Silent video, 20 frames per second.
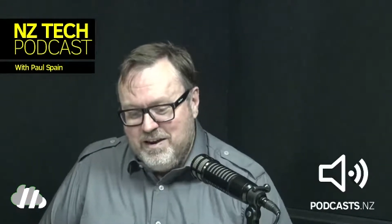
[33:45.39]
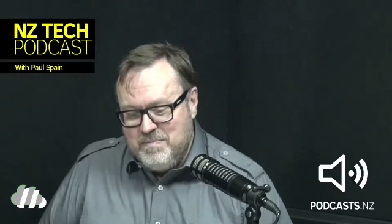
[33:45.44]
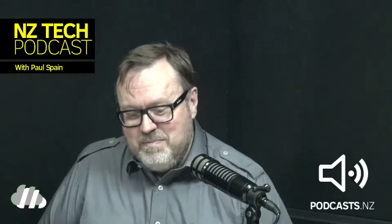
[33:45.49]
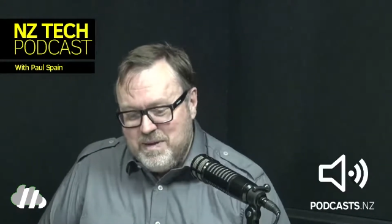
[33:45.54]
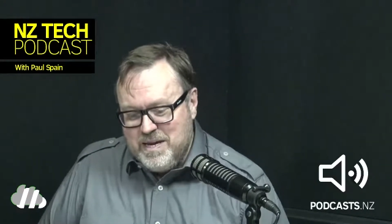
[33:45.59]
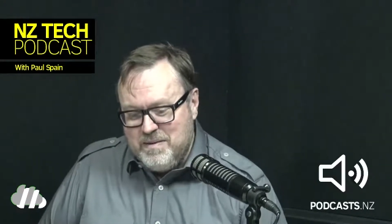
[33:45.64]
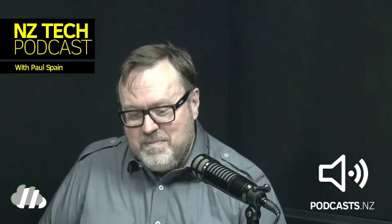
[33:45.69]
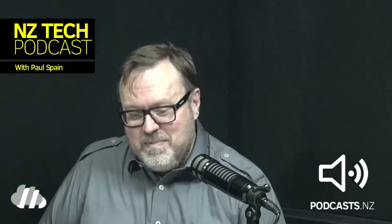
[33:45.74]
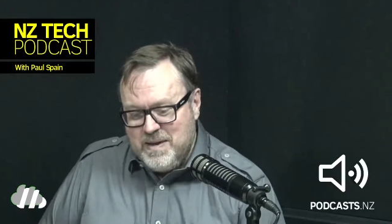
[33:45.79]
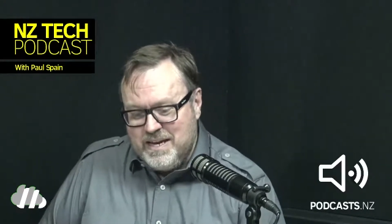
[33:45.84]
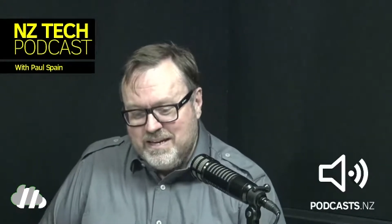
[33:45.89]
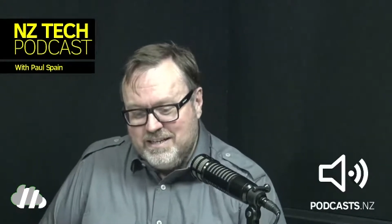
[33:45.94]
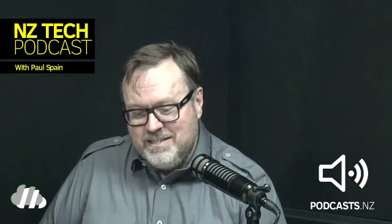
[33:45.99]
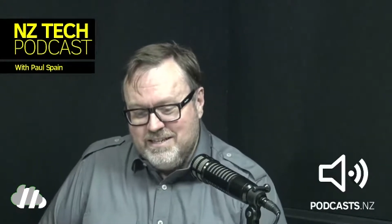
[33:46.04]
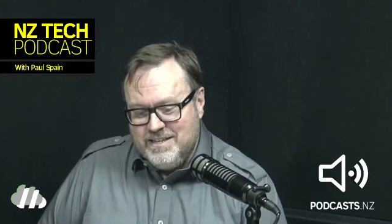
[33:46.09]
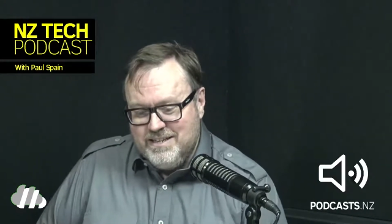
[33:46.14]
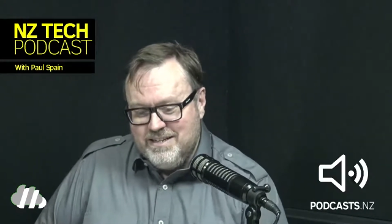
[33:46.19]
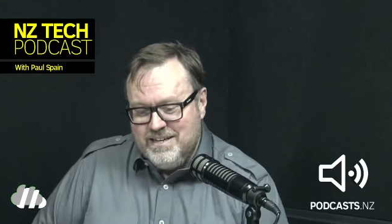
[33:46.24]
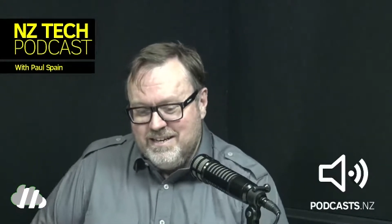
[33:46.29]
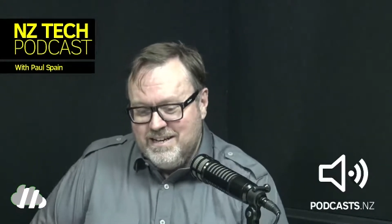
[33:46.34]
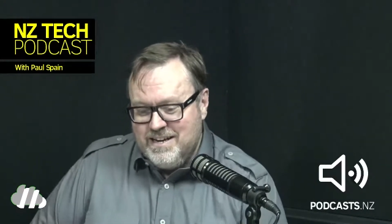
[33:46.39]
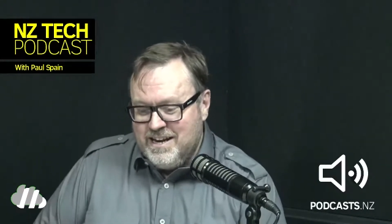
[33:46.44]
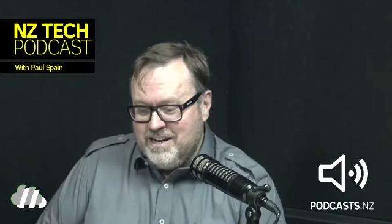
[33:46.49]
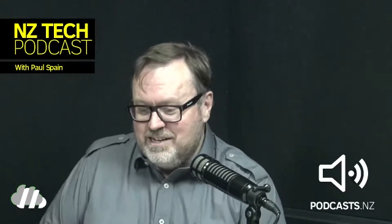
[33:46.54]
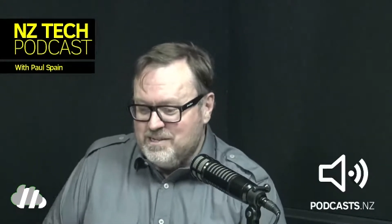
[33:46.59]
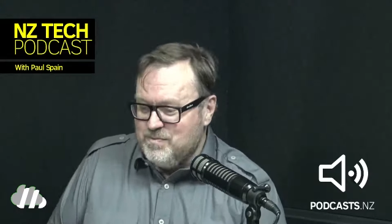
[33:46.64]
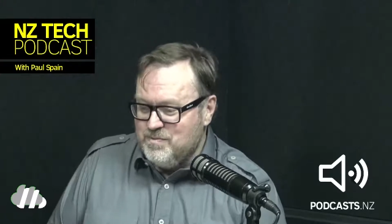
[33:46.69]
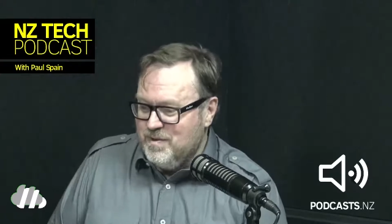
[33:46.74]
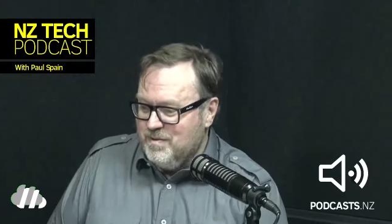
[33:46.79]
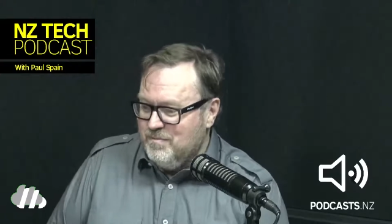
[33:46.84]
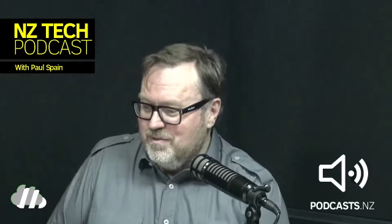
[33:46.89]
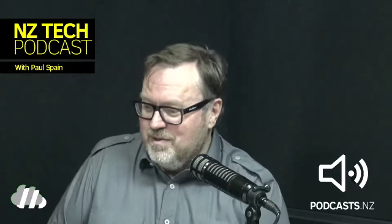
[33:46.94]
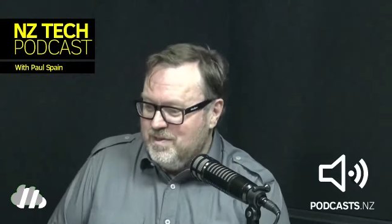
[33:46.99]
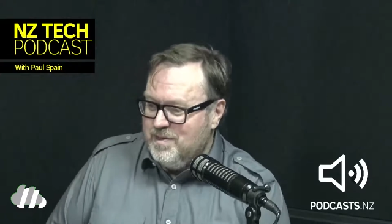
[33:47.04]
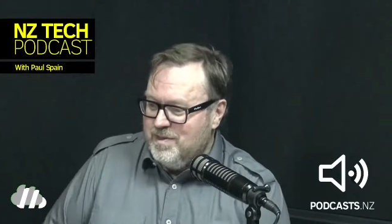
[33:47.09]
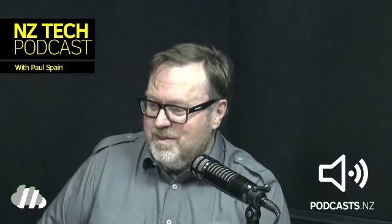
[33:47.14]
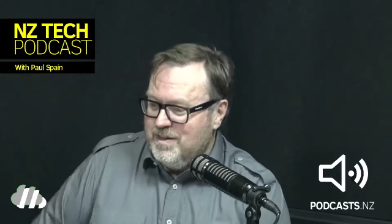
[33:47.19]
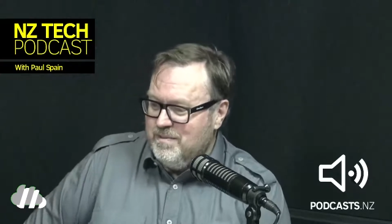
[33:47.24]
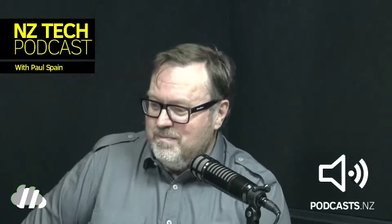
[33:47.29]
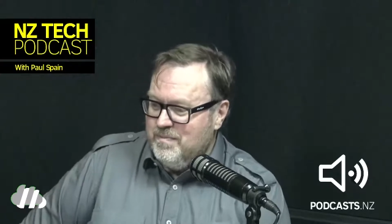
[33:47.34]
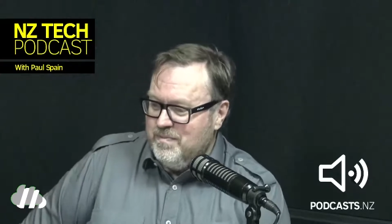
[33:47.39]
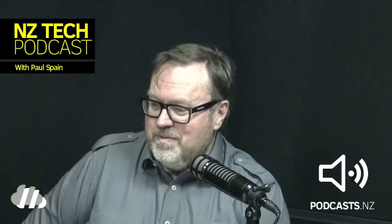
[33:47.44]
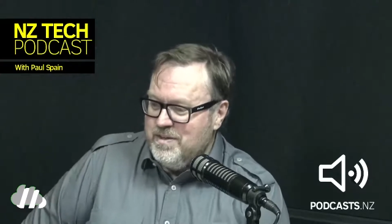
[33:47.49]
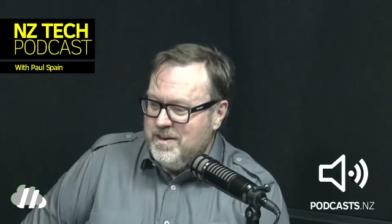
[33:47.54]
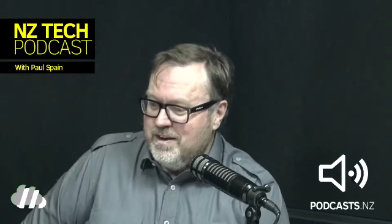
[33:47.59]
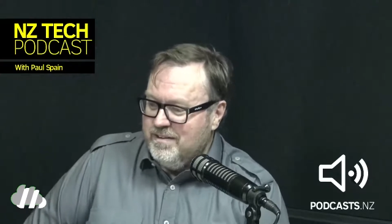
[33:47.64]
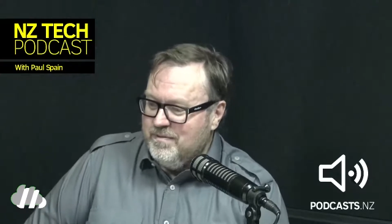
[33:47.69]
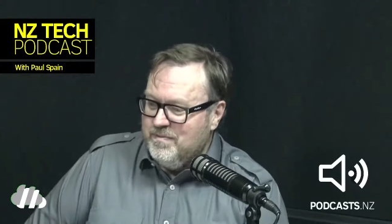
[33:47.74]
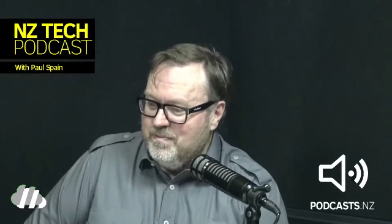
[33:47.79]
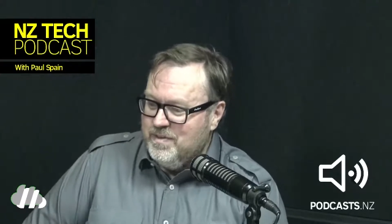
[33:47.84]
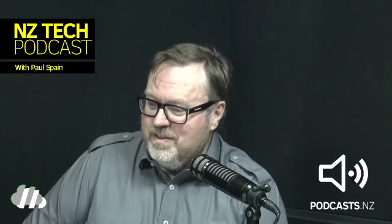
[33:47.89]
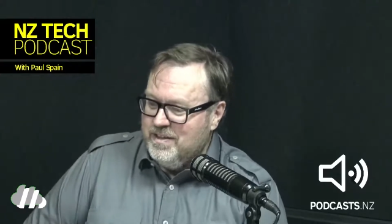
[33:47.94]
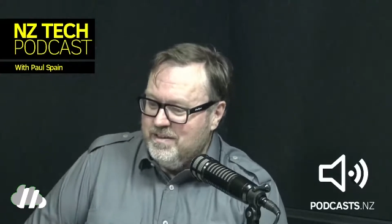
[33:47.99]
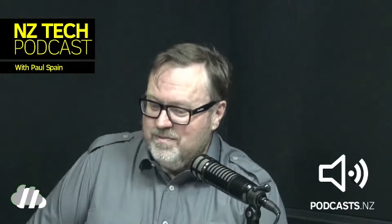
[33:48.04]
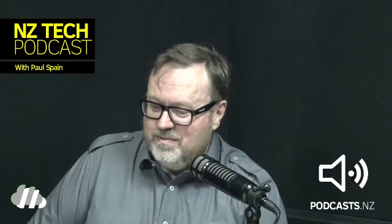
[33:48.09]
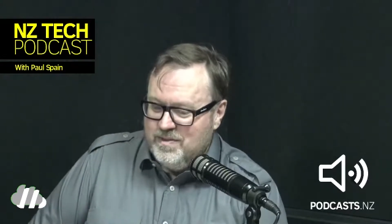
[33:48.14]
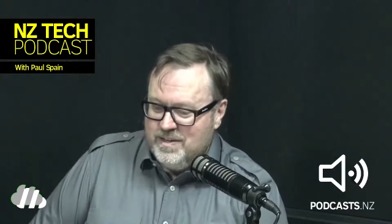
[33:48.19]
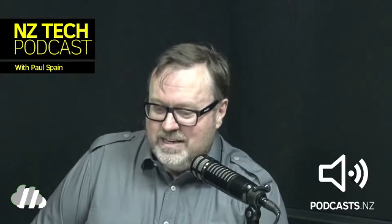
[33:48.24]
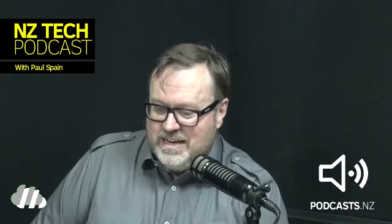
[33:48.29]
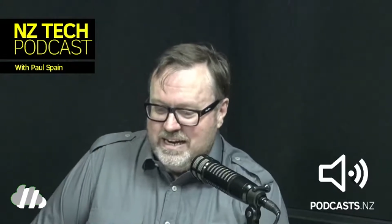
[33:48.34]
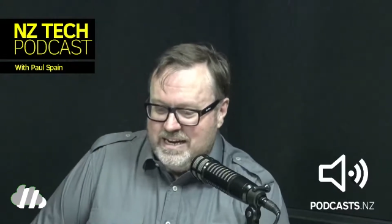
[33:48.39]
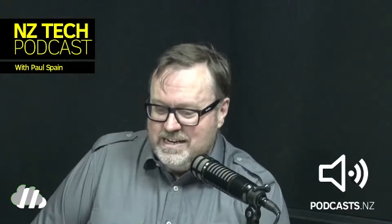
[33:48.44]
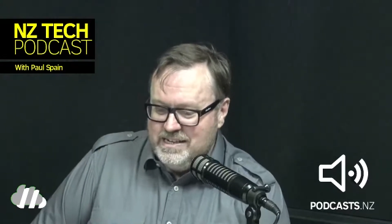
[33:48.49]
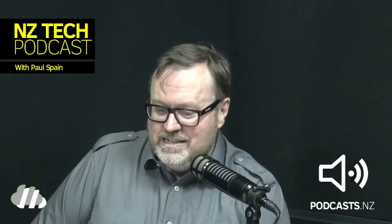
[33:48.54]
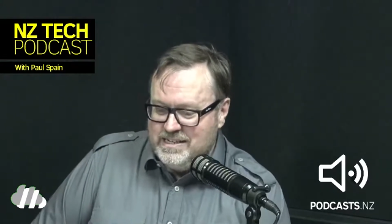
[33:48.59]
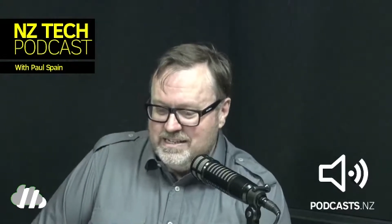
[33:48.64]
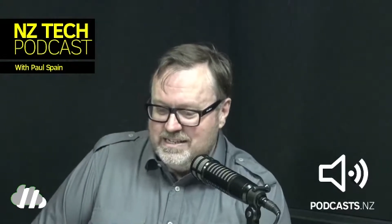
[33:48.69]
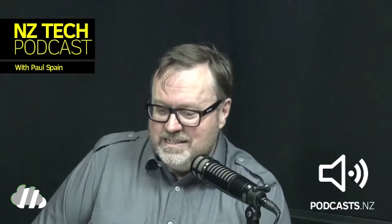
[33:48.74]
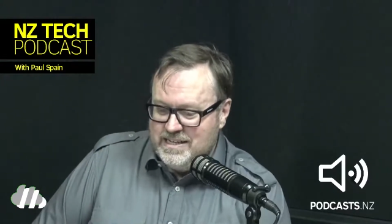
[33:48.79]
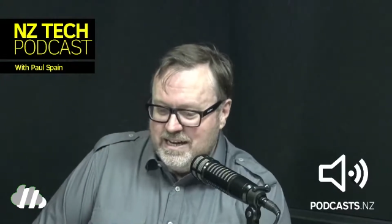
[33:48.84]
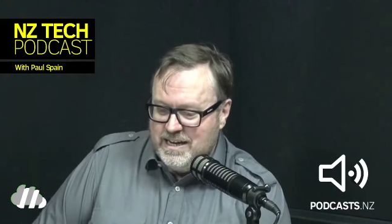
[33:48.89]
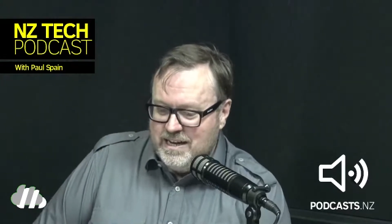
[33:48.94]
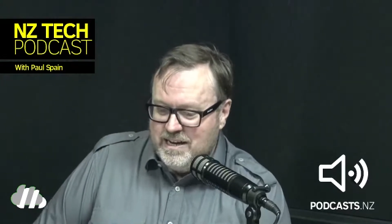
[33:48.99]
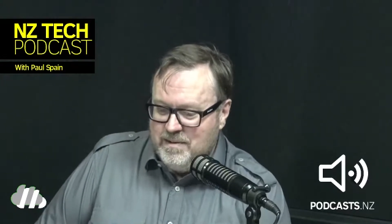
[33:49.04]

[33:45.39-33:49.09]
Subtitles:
Peter Beck's announcement with the latest